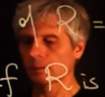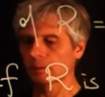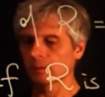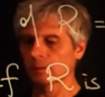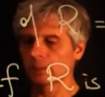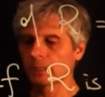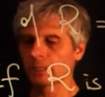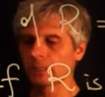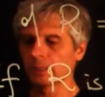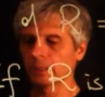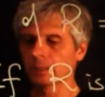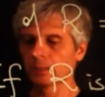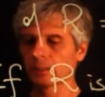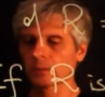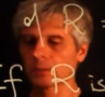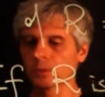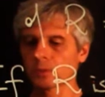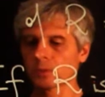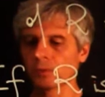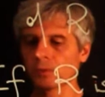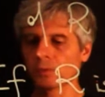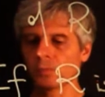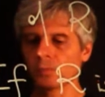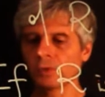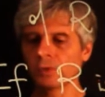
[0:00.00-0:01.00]
right,
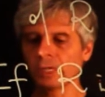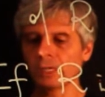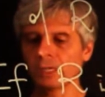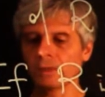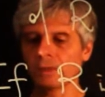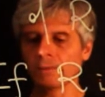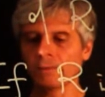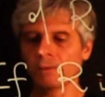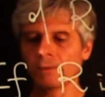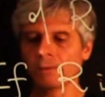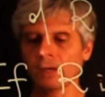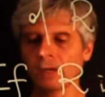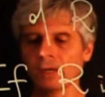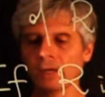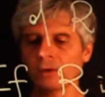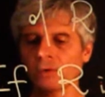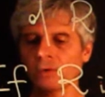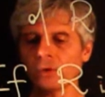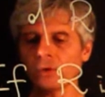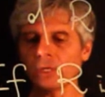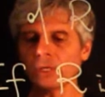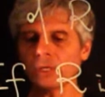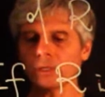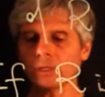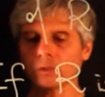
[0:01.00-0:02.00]
so we are
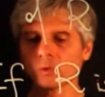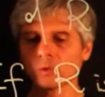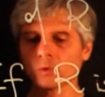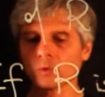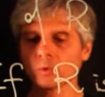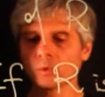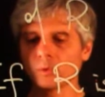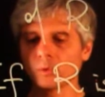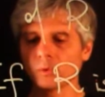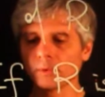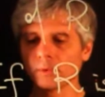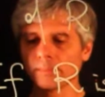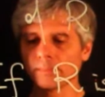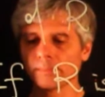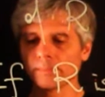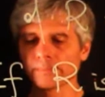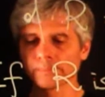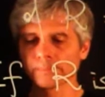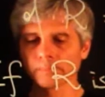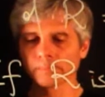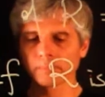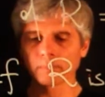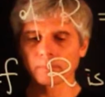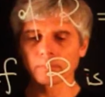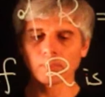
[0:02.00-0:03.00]
going to
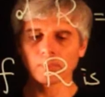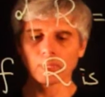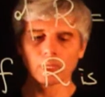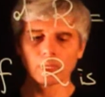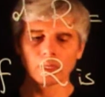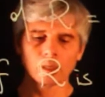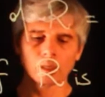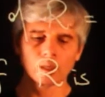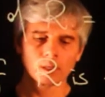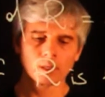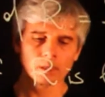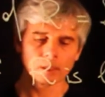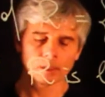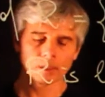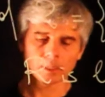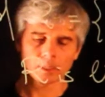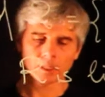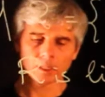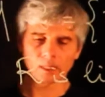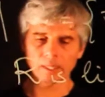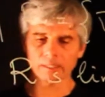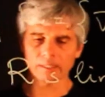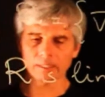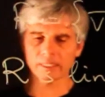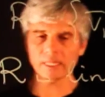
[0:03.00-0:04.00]

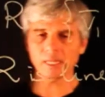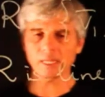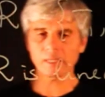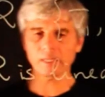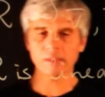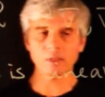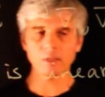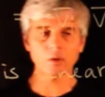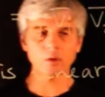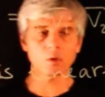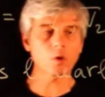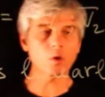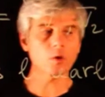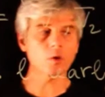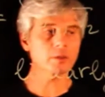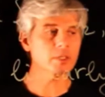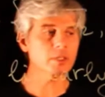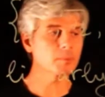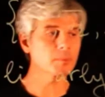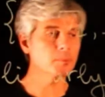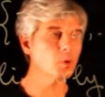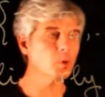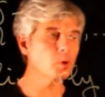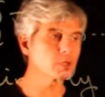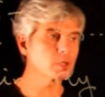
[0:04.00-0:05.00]
take the
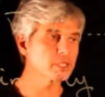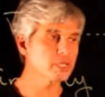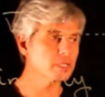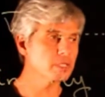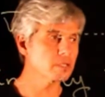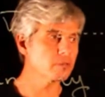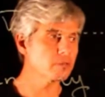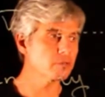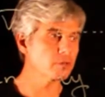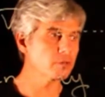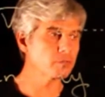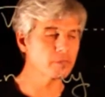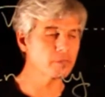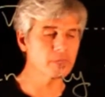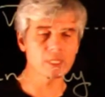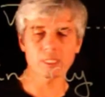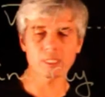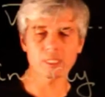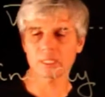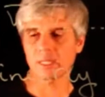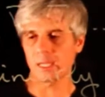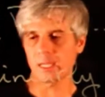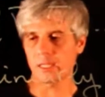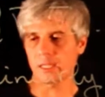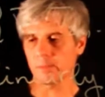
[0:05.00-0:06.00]
contrapositive of this
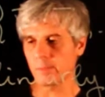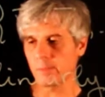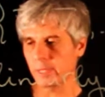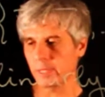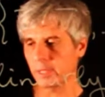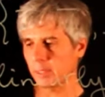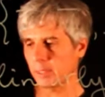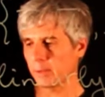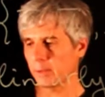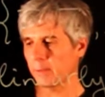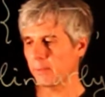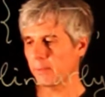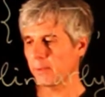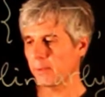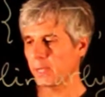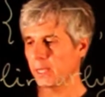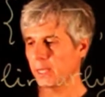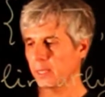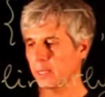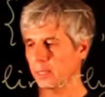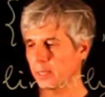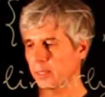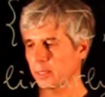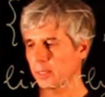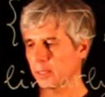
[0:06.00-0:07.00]
statement,
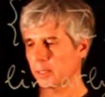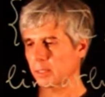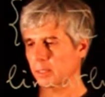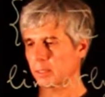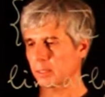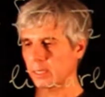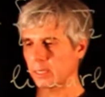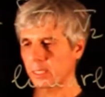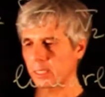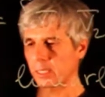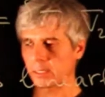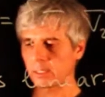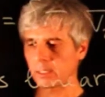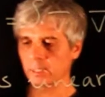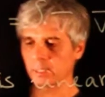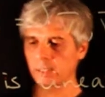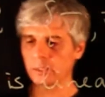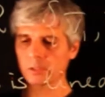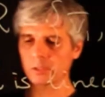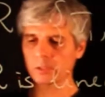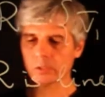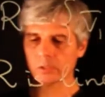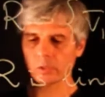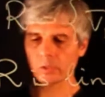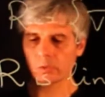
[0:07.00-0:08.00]
right?
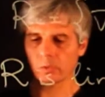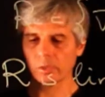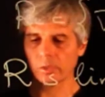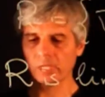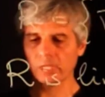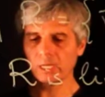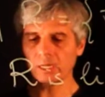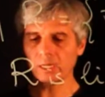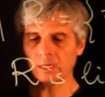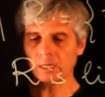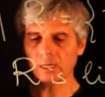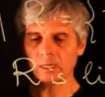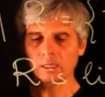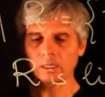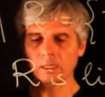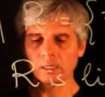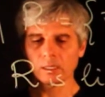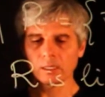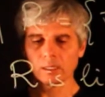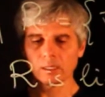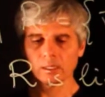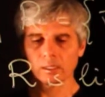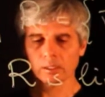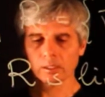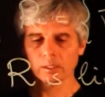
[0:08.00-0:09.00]
And so here,
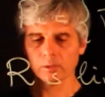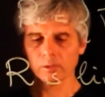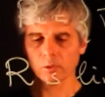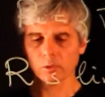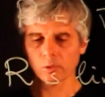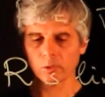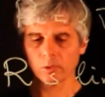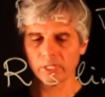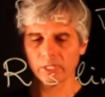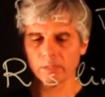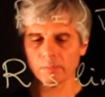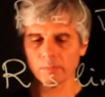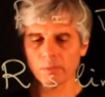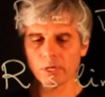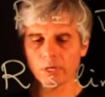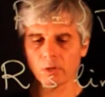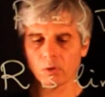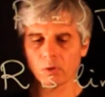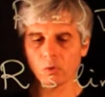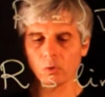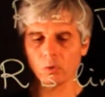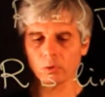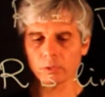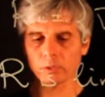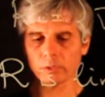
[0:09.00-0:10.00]
so let me
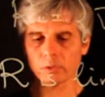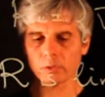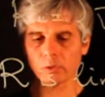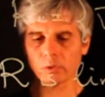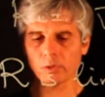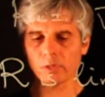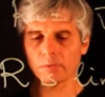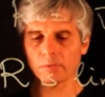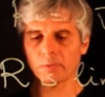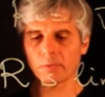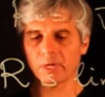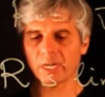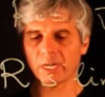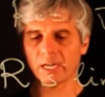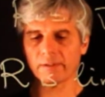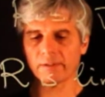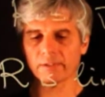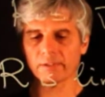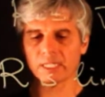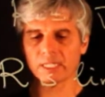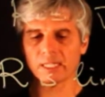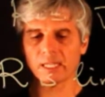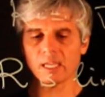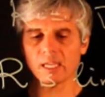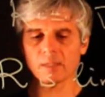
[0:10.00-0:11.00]
recall. So if we have a
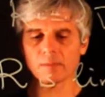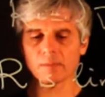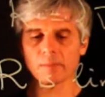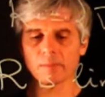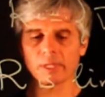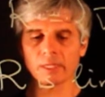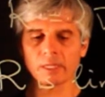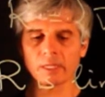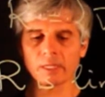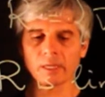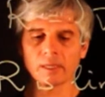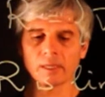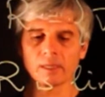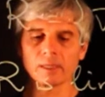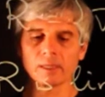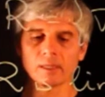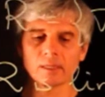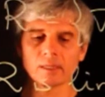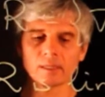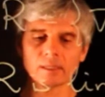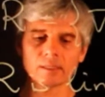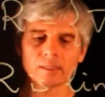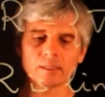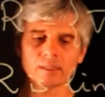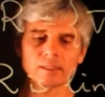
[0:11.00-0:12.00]
statement,
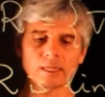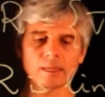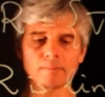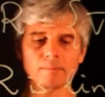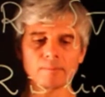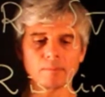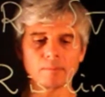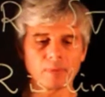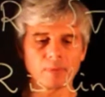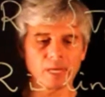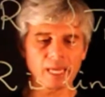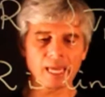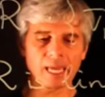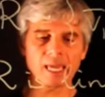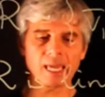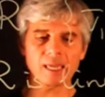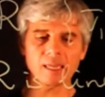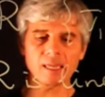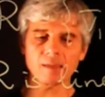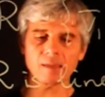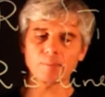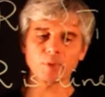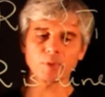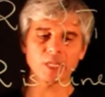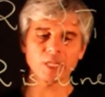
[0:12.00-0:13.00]
some A
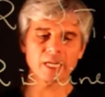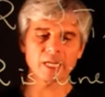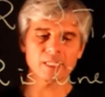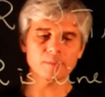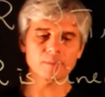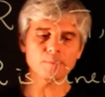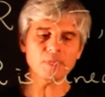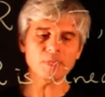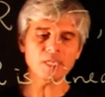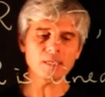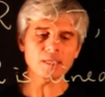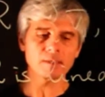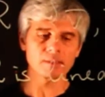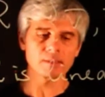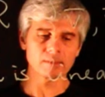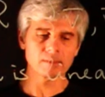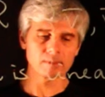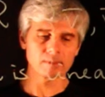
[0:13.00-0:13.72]
implies B,